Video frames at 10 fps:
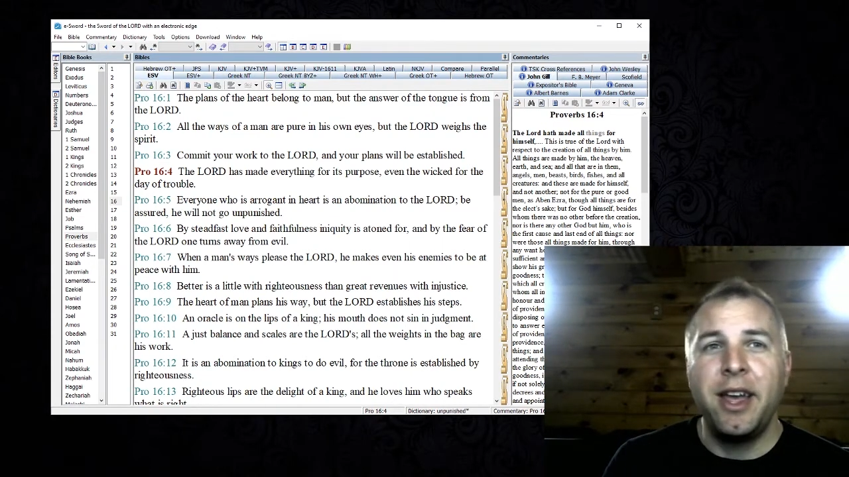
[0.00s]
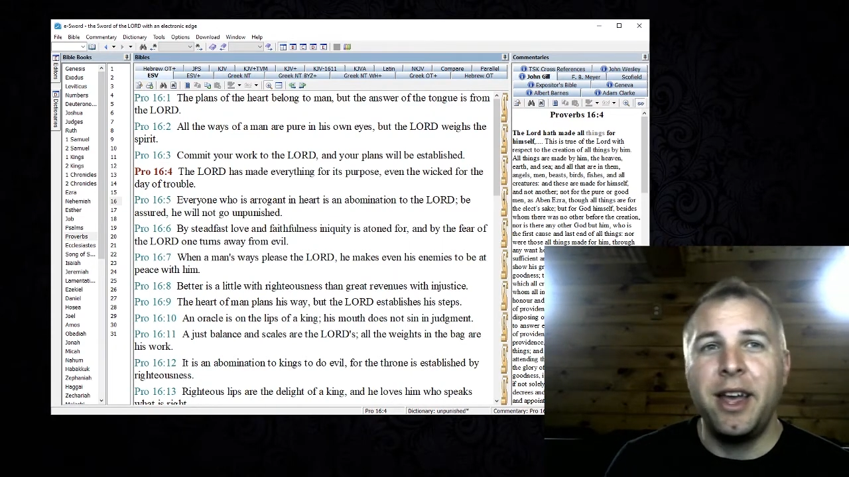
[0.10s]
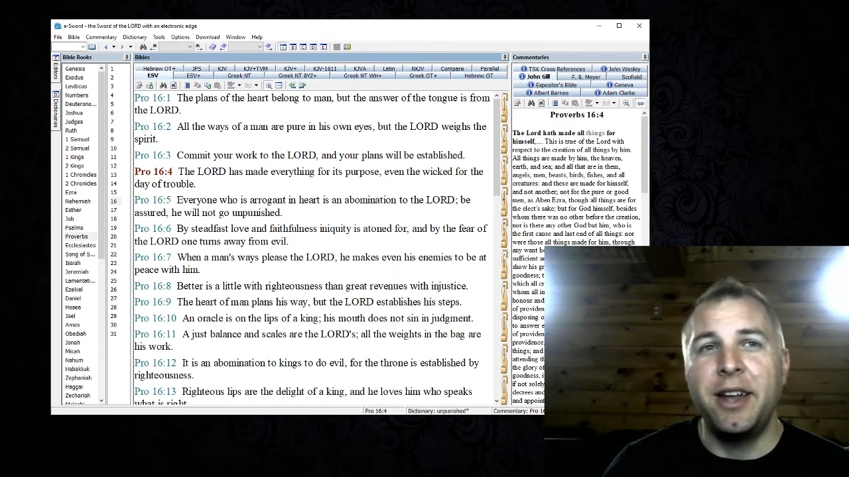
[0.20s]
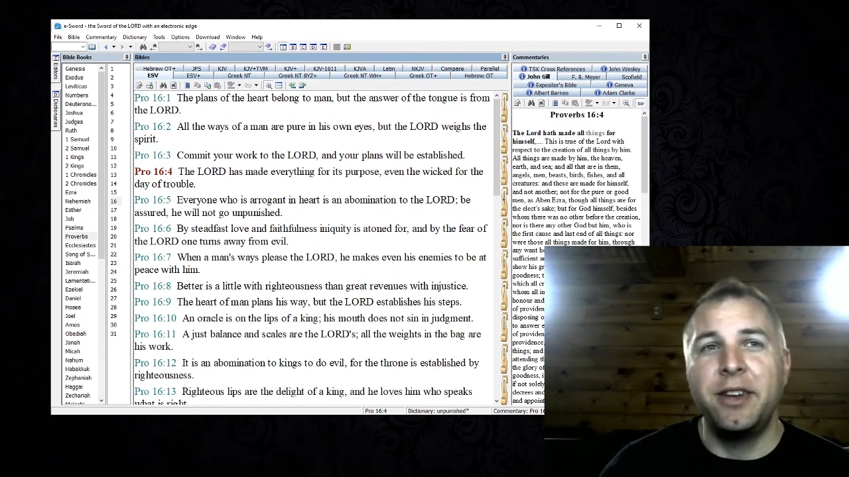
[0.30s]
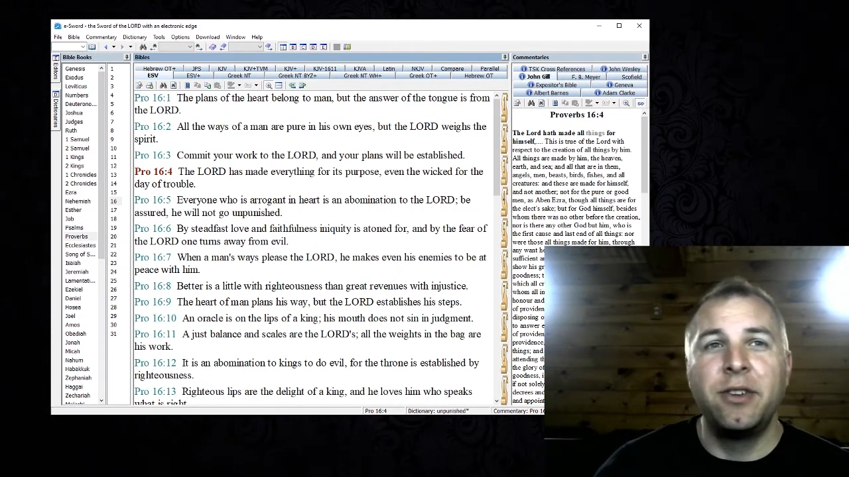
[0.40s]

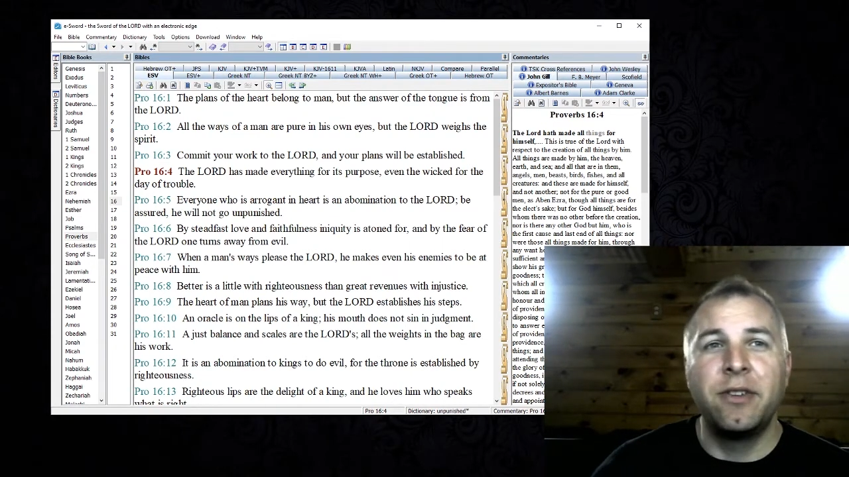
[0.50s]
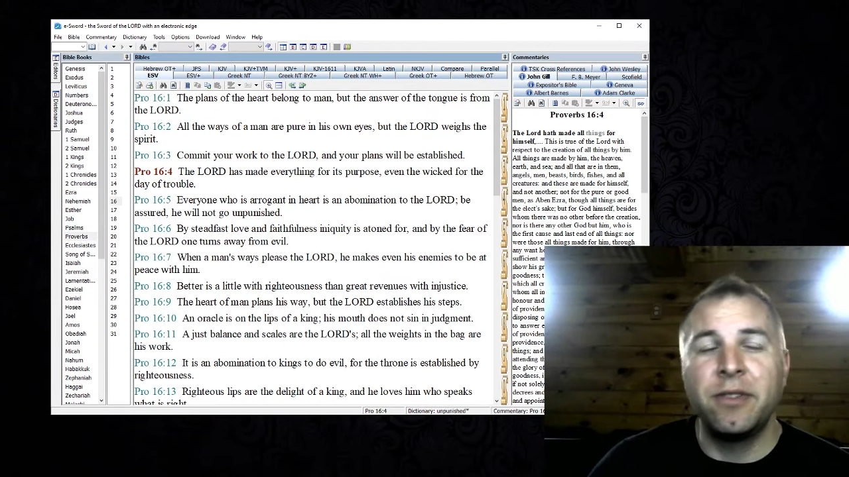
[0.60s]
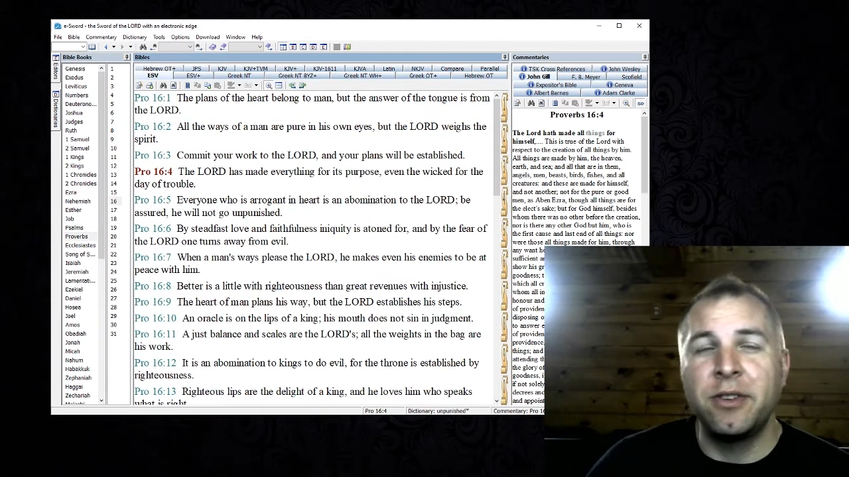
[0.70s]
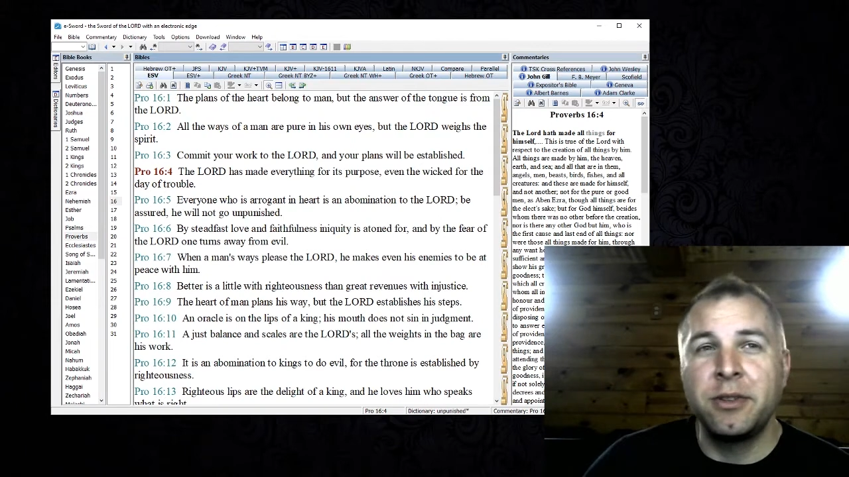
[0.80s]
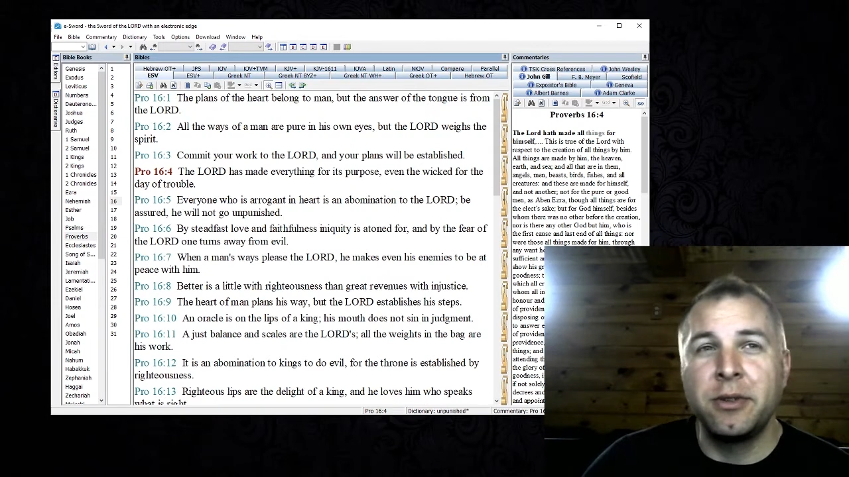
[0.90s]
and
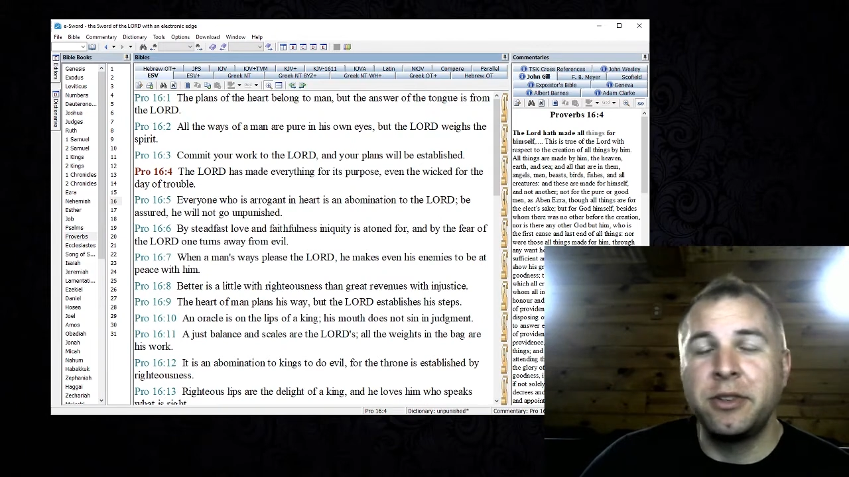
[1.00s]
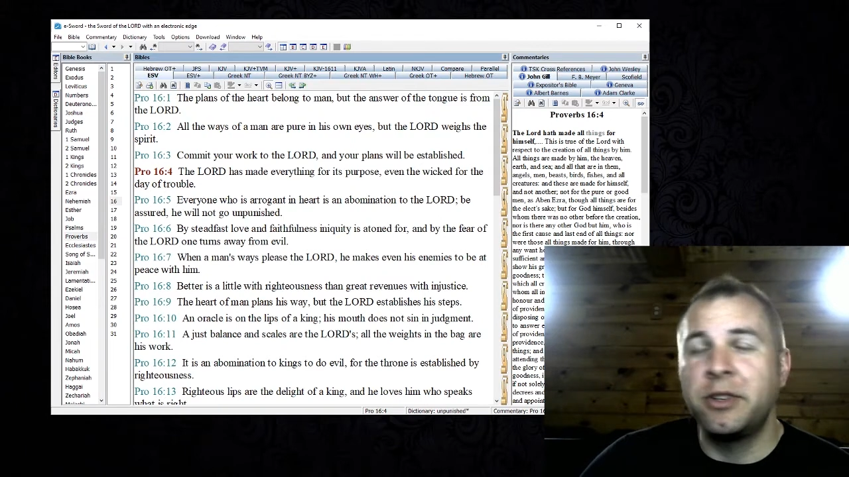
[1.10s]
universal